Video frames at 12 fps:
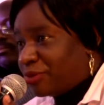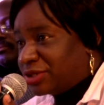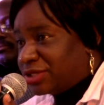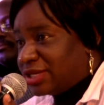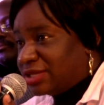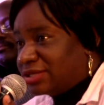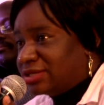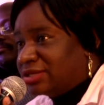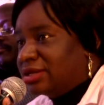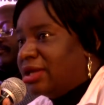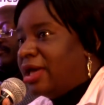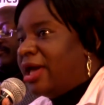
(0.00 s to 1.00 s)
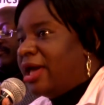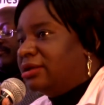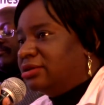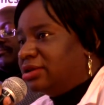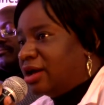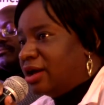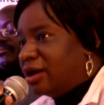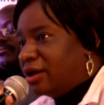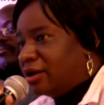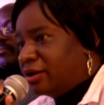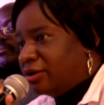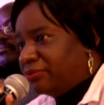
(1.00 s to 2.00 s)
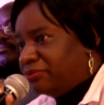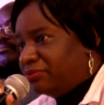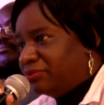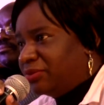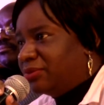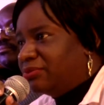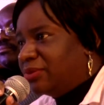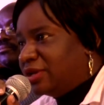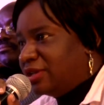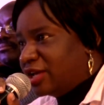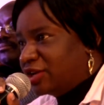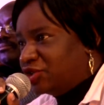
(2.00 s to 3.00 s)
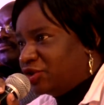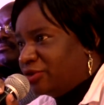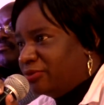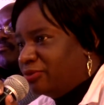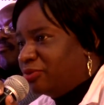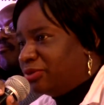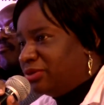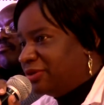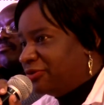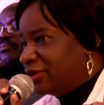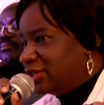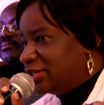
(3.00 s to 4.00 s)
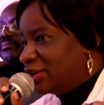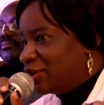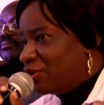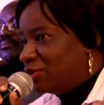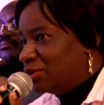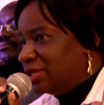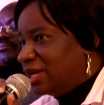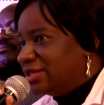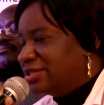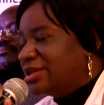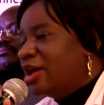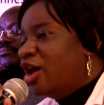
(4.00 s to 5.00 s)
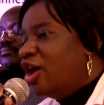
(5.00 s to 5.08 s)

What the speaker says: telcos are doing enough to protect their relationship with their,